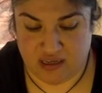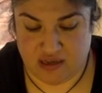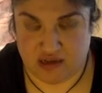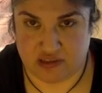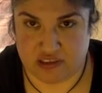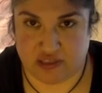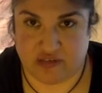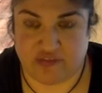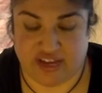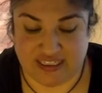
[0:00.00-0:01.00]
also, the
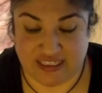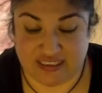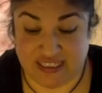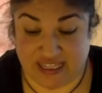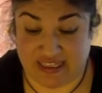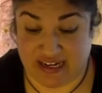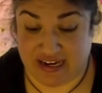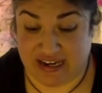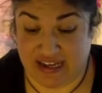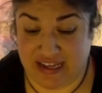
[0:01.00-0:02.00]
fact that
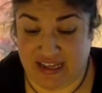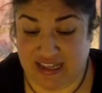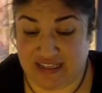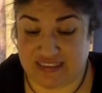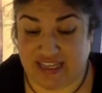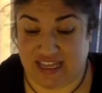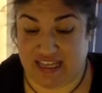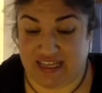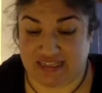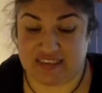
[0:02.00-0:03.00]
Sandra
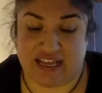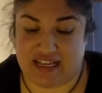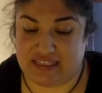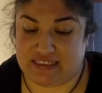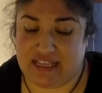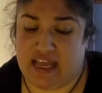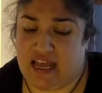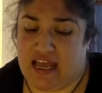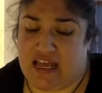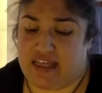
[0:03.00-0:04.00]
say, says
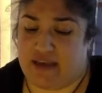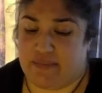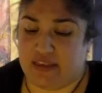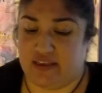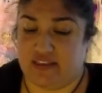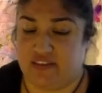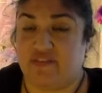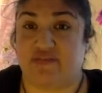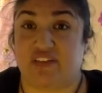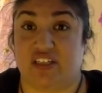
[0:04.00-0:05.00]
that because
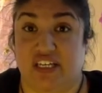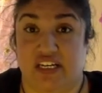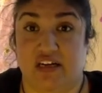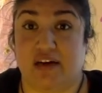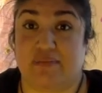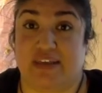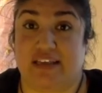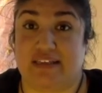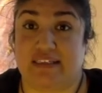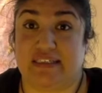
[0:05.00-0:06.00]
of Jeanine
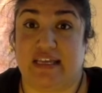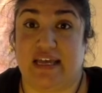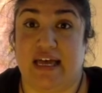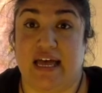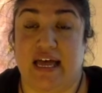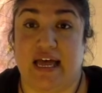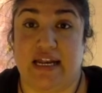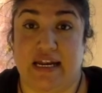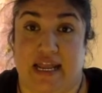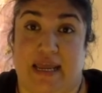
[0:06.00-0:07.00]
Cummins'
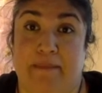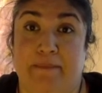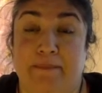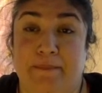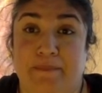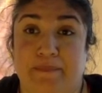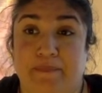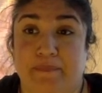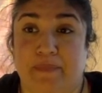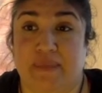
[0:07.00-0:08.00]
name,
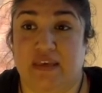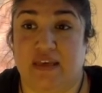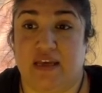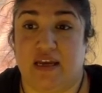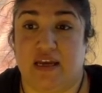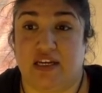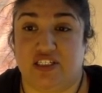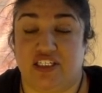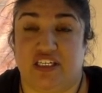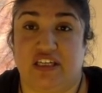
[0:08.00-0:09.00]

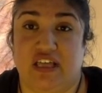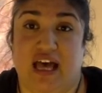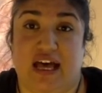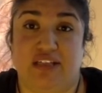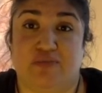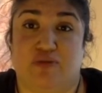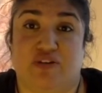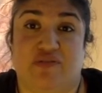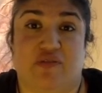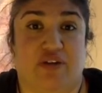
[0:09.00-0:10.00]
she has more
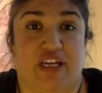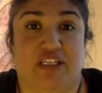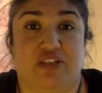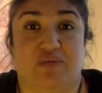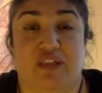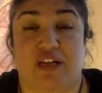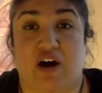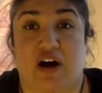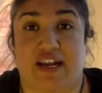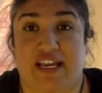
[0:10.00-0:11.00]
of a reach with an
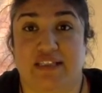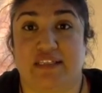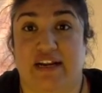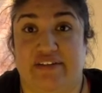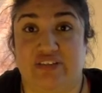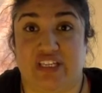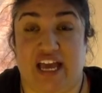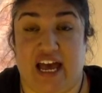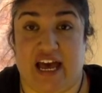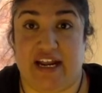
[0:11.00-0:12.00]
audience than if she
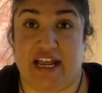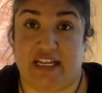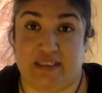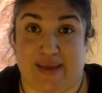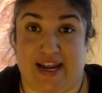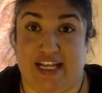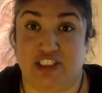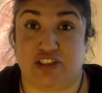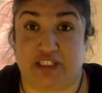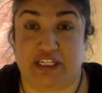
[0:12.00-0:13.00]
had a Spanish
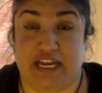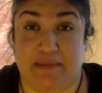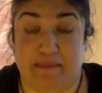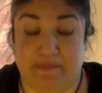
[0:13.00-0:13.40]
surname.